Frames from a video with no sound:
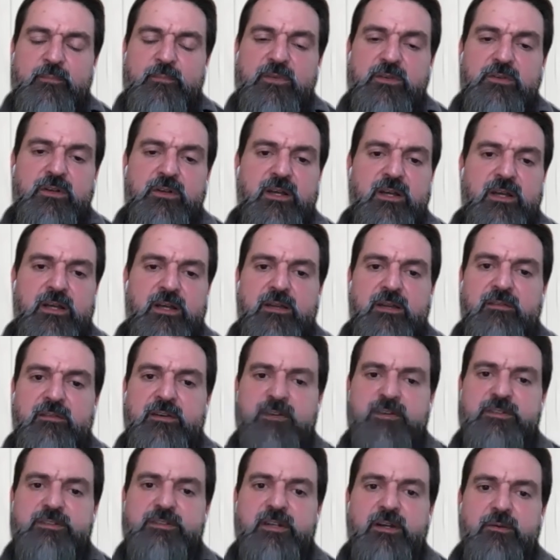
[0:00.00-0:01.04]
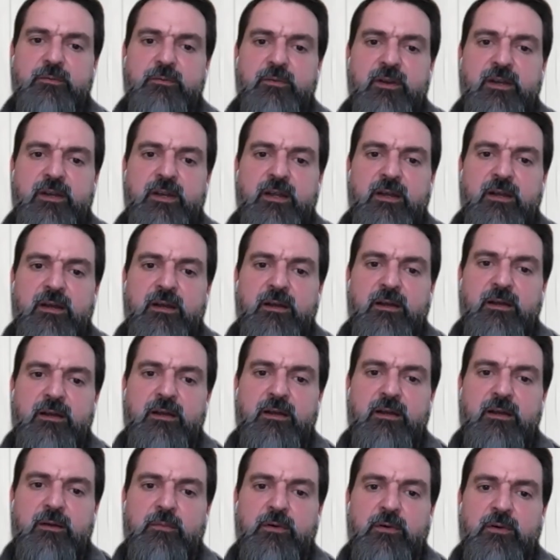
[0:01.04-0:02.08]
you can even start running
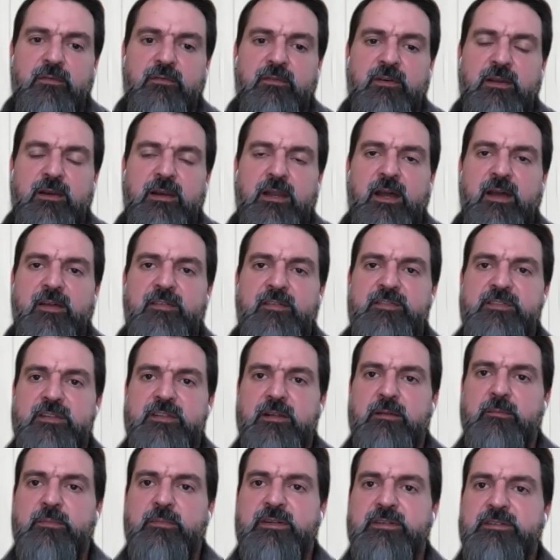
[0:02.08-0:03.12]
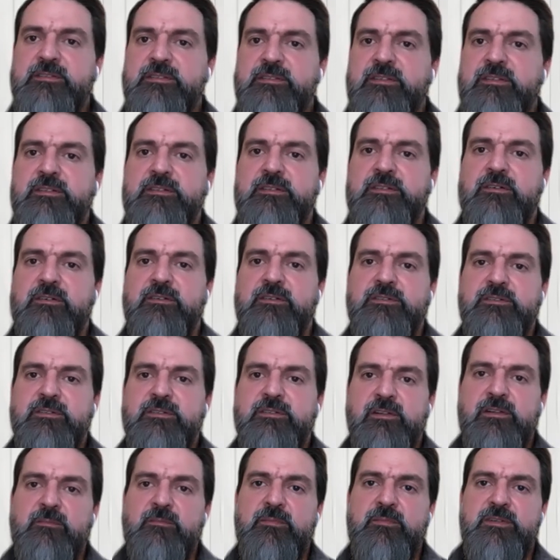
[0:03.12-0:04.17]
a more of a lifestyle business, a
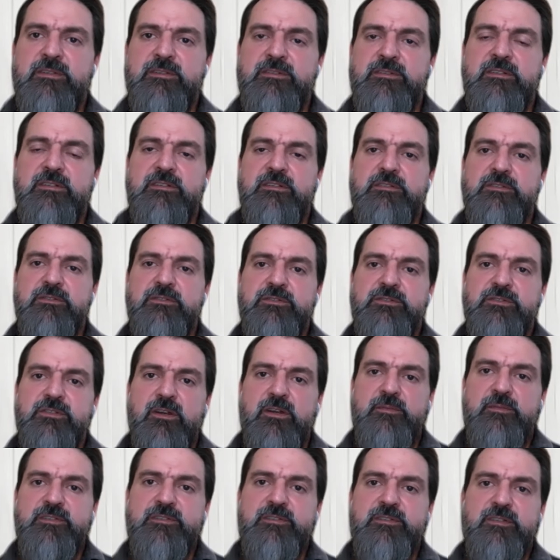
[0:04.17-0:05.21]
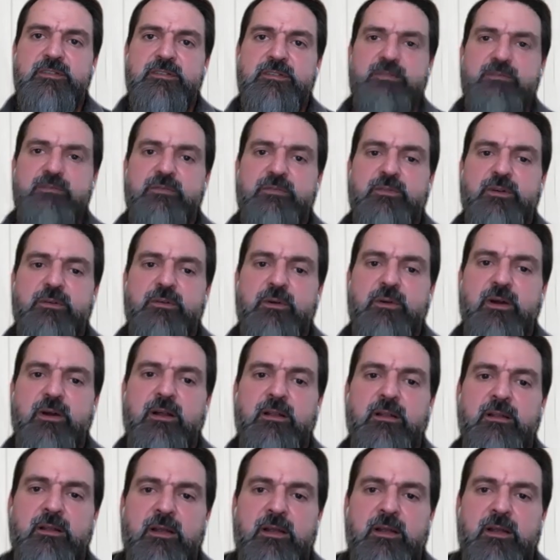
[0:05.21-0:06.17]
consulting business, do services for a while,